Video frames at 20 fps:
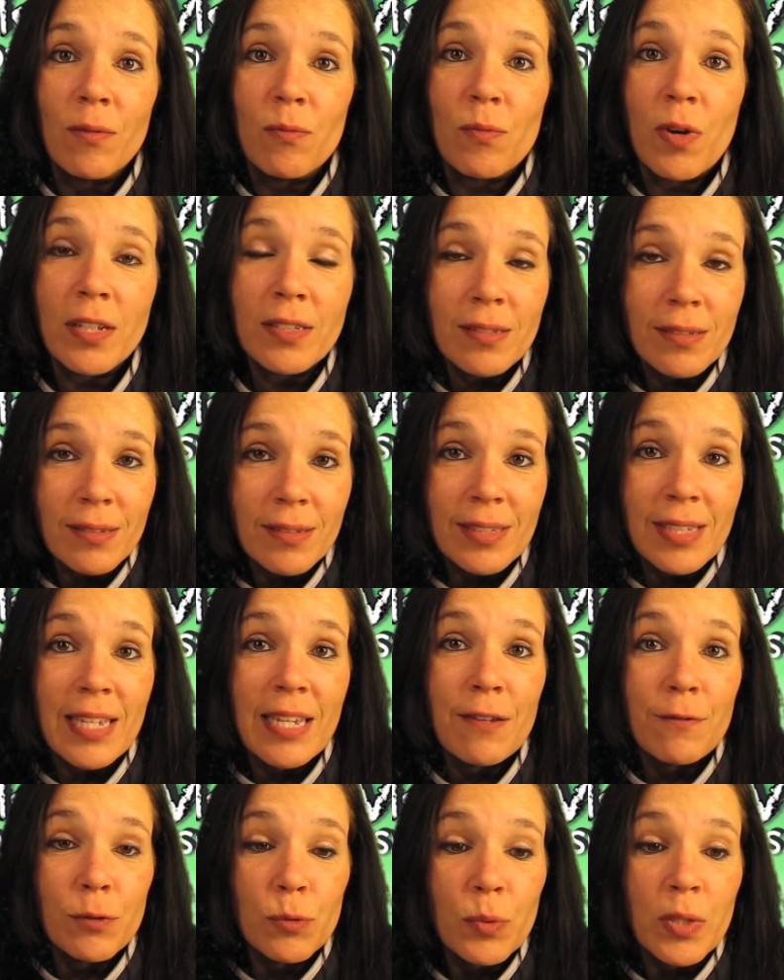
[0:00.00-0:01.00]
Russell is
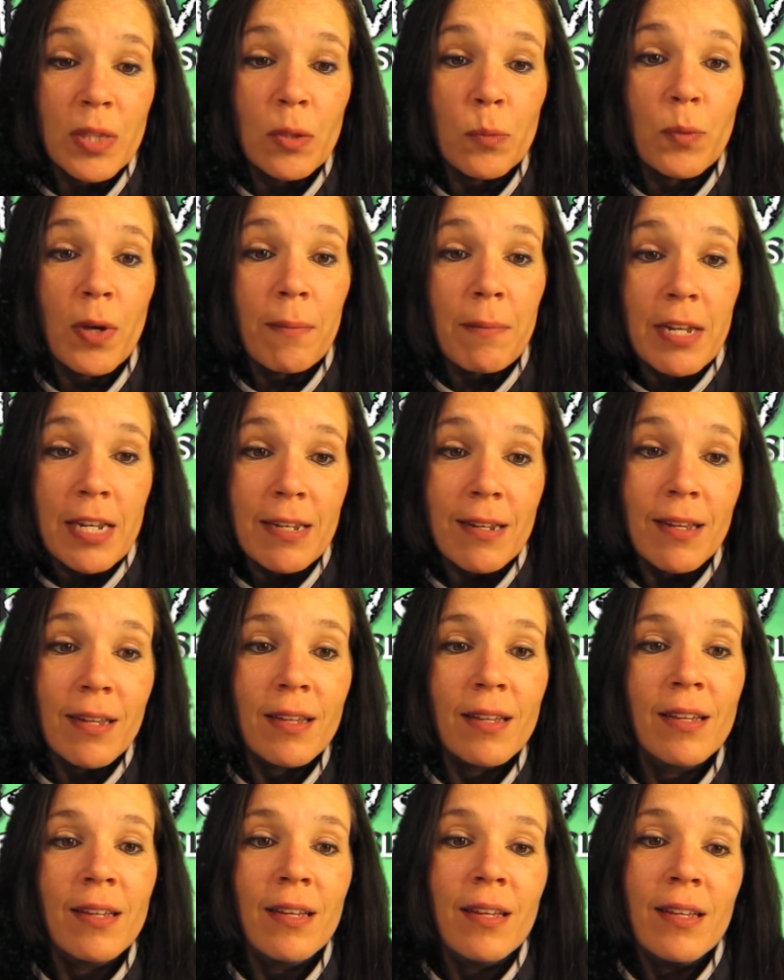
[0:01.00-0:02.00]
evil with the women.
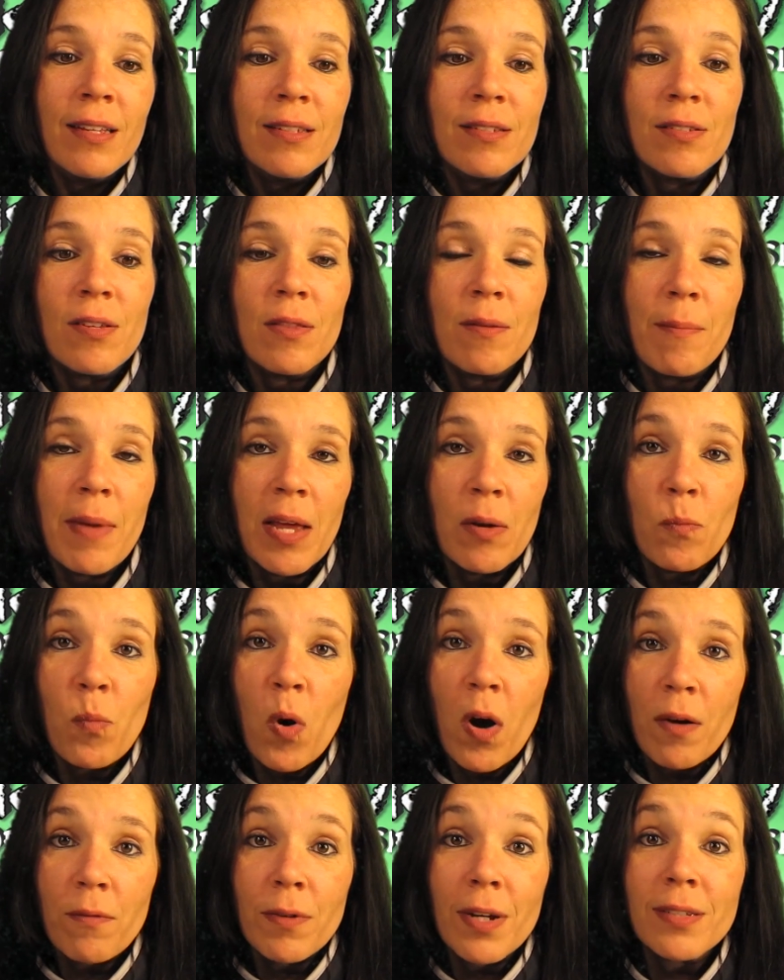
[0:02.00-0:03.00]
So the men
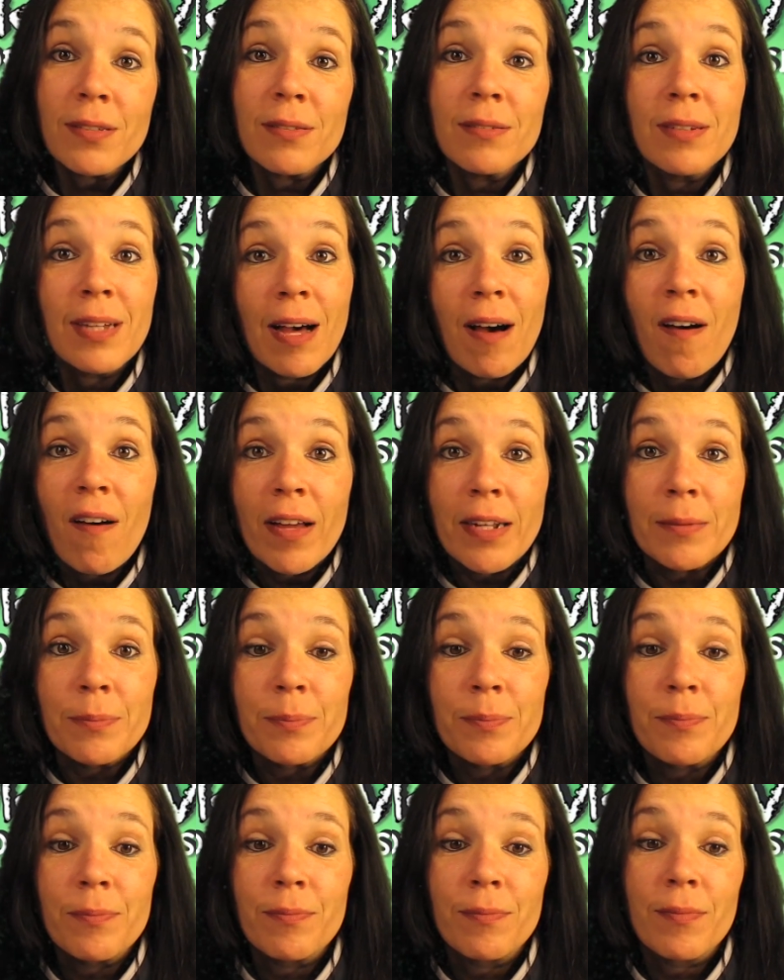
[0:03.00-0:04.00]
want Russell gone,
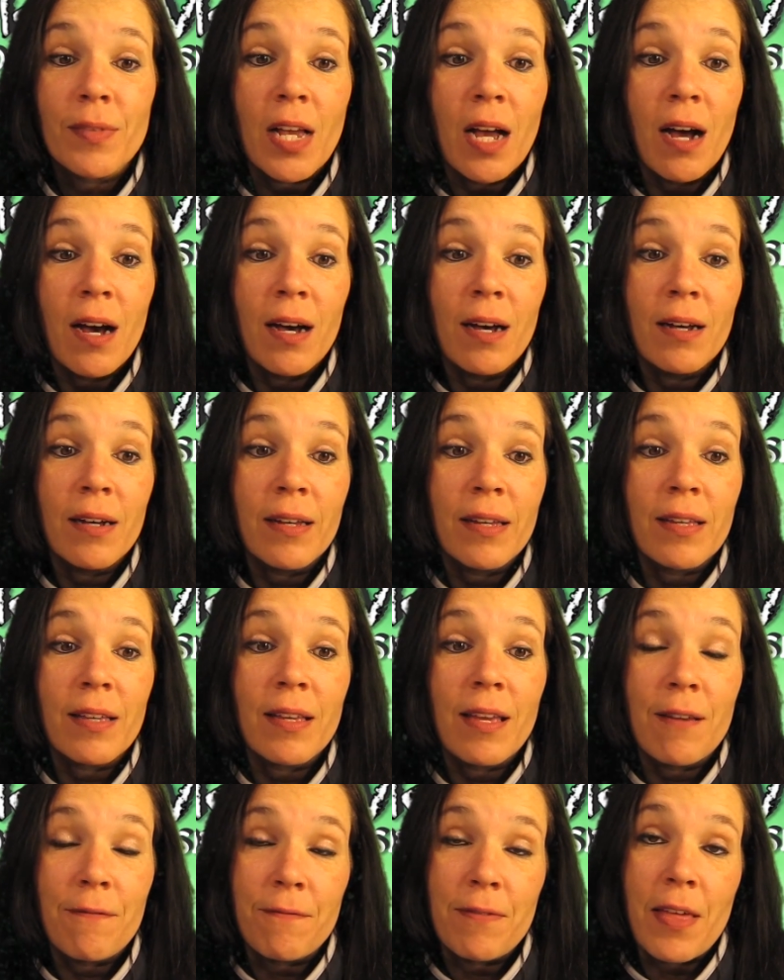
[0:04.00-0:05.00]
uh,
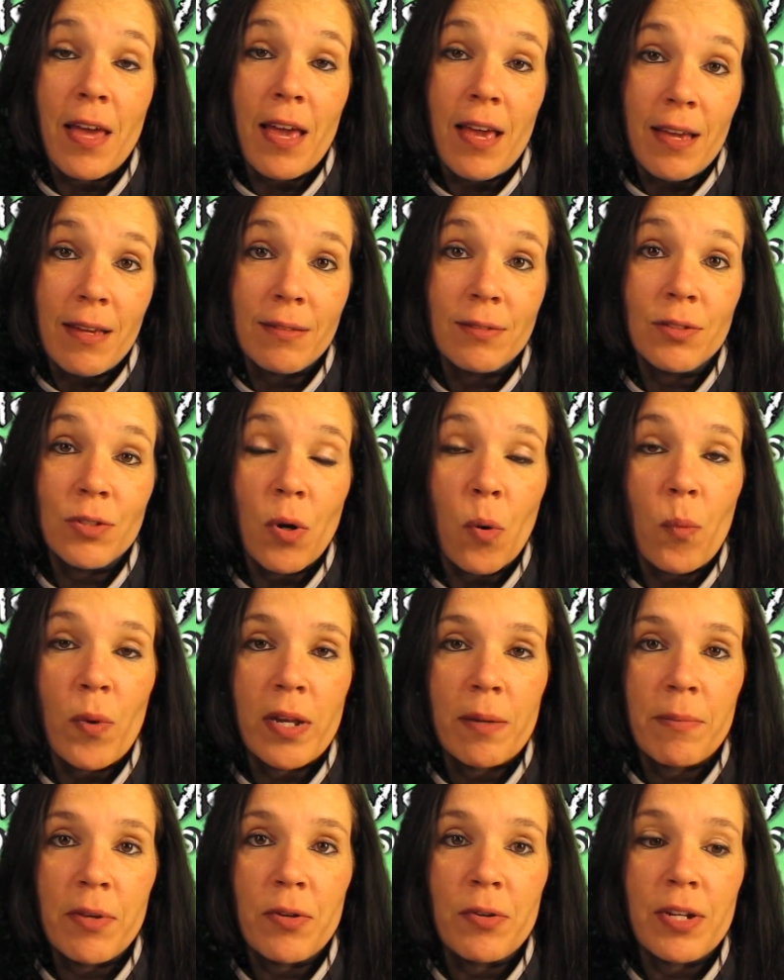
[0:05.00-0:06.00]
if they don't
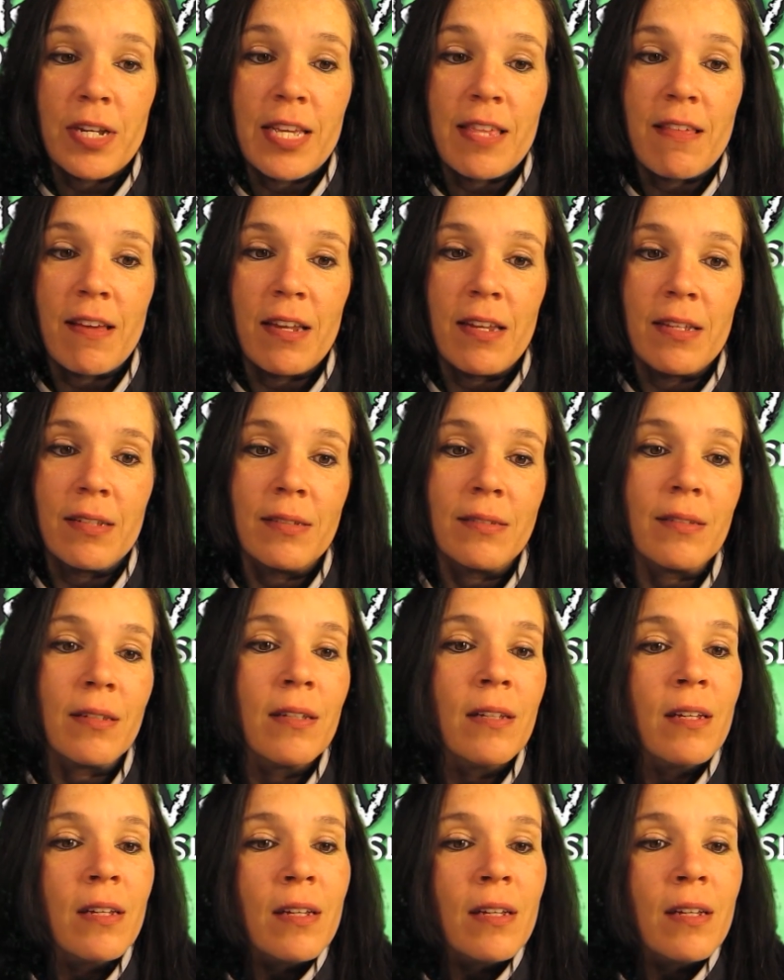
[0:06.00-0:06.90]
win immunity, that is.